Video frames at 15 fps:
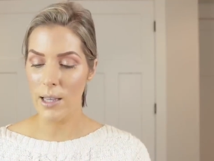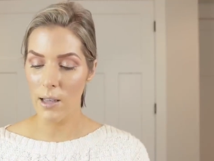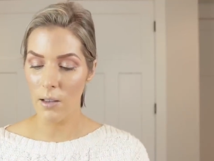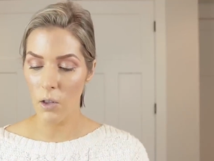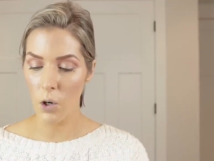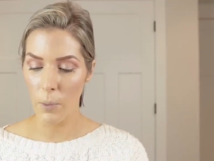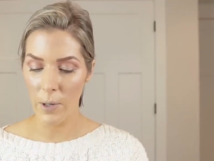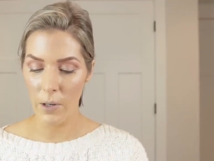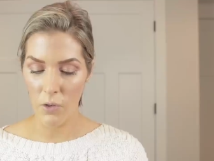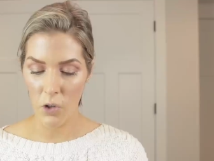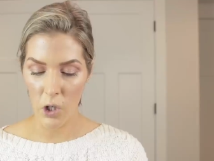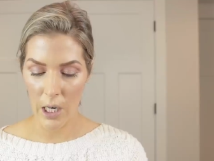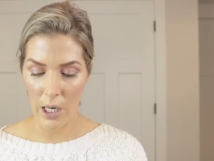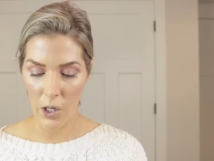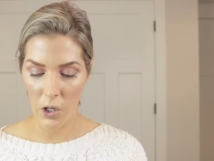has a little bit of
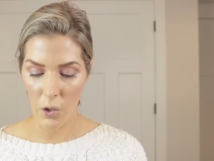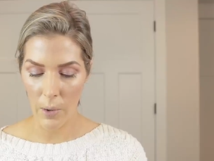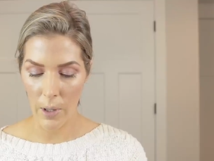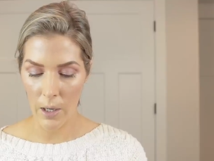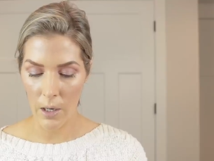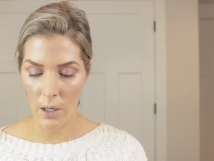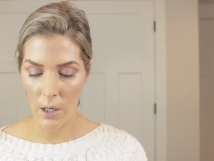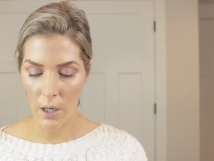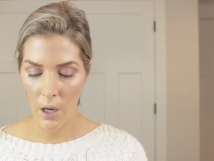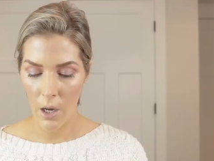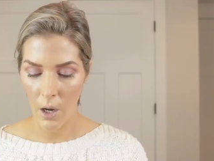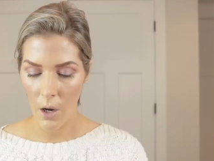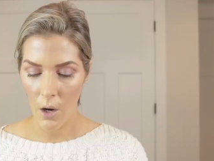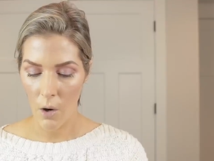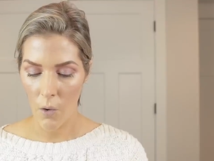sheen to it
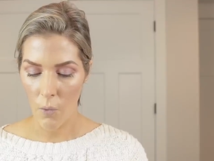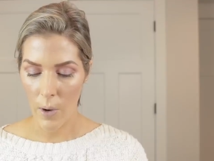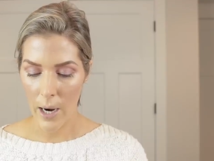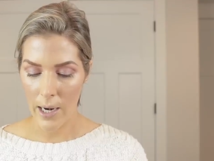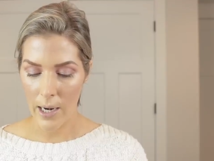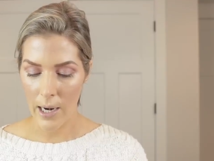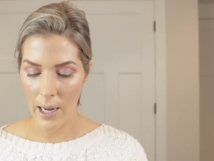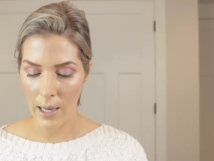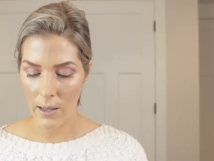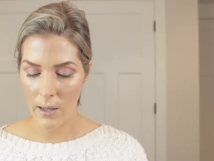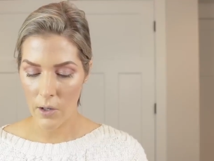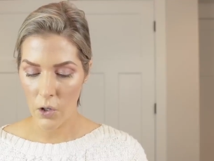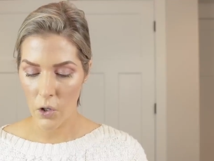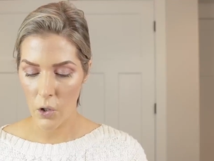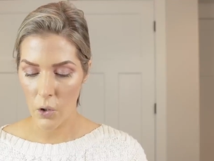right
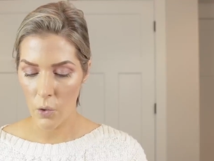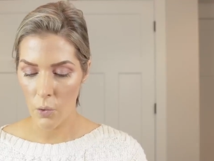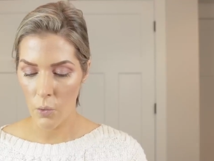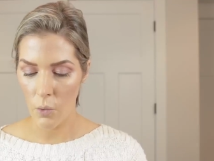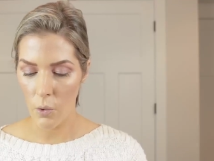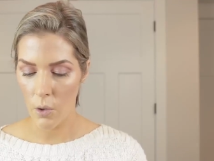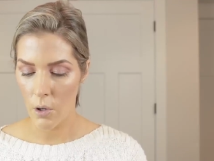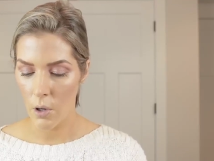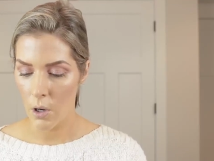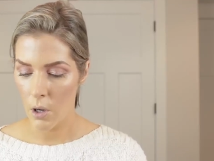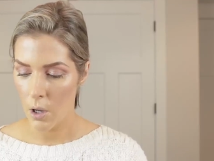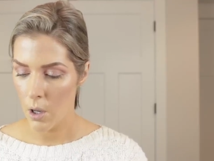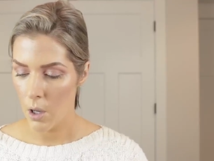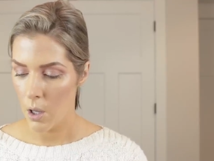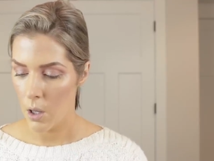next to
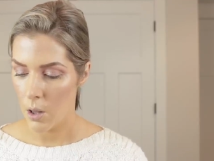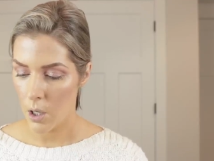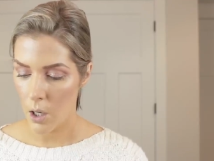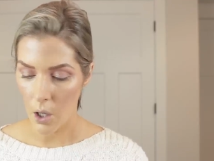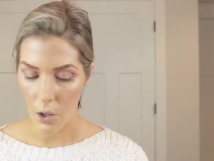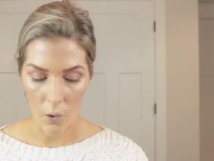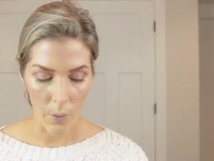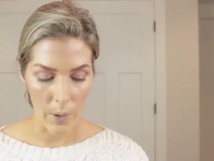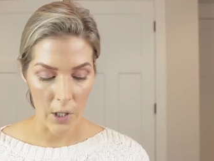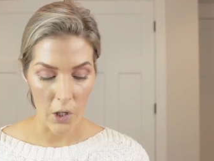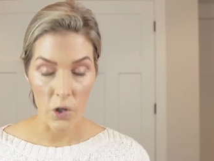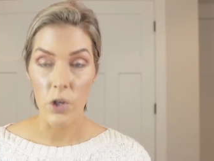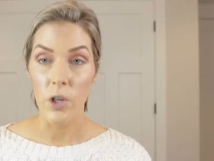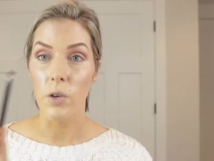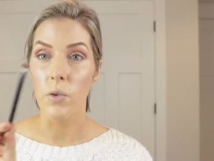the color we
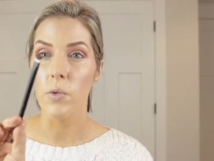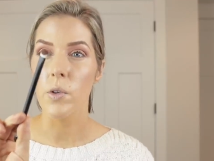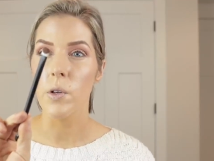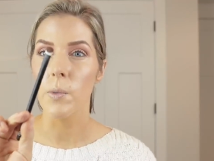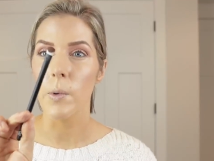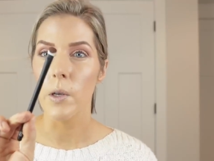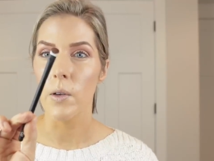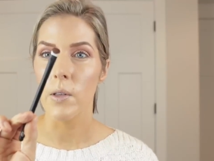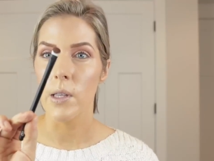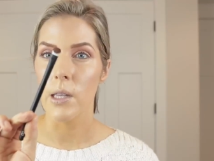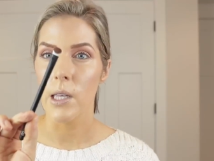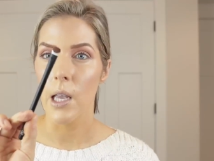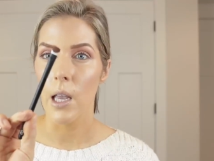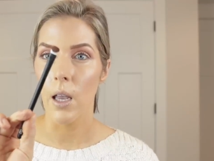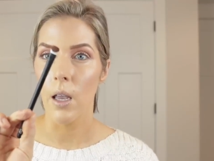just used, but you can
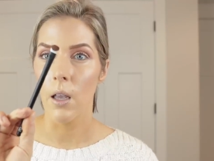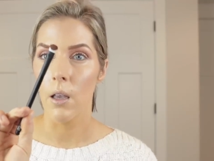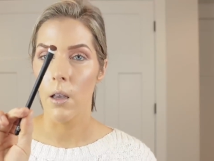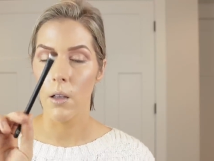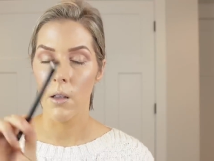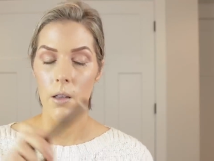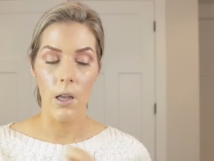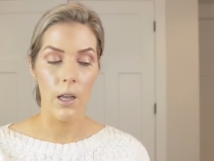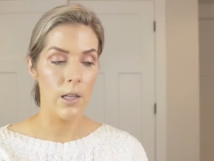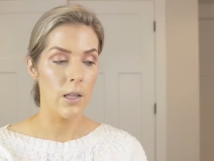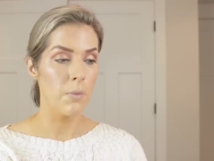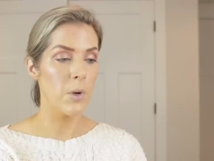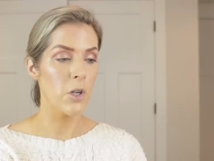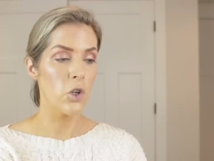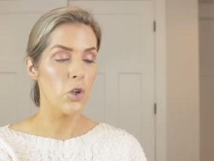see
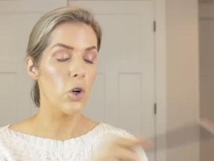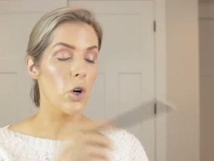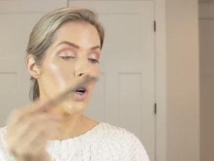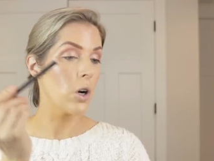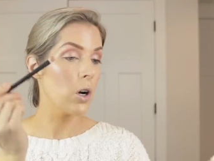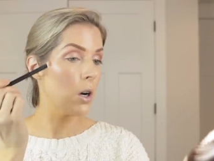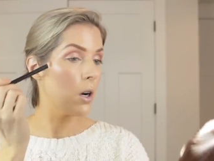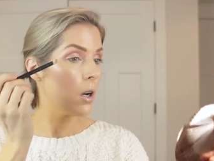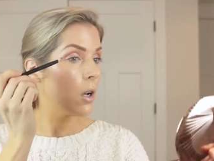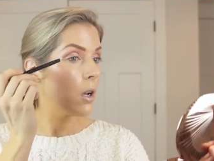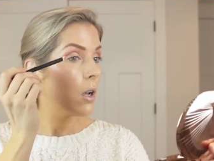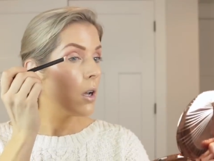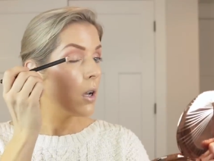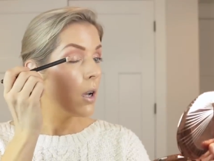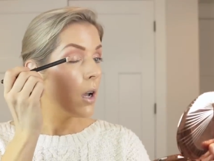it's much darker.
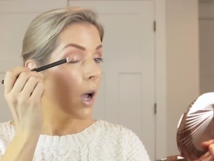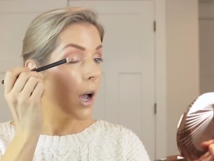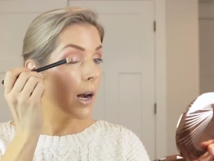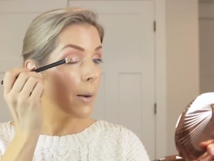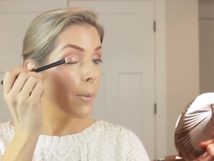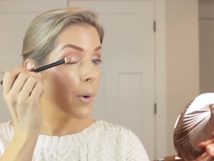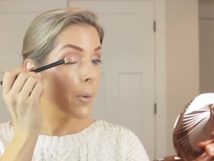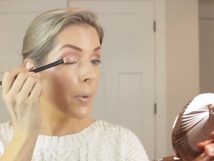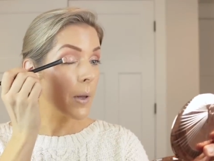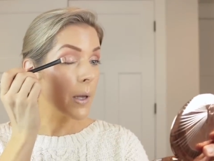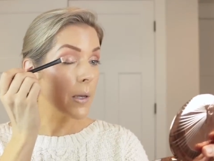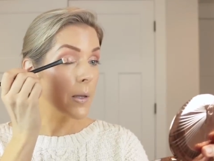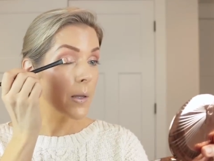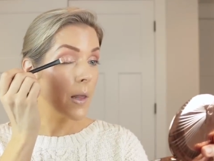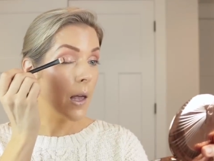And I'm gonna
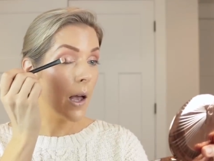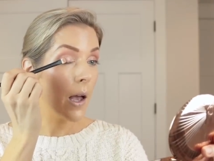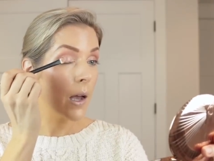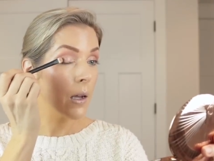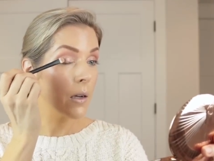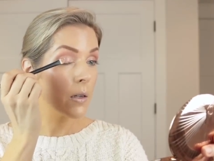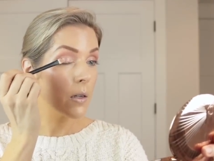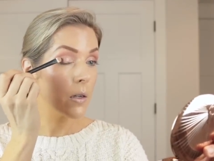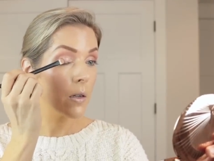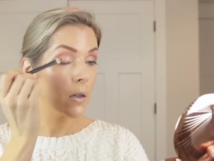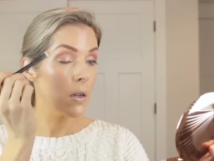place that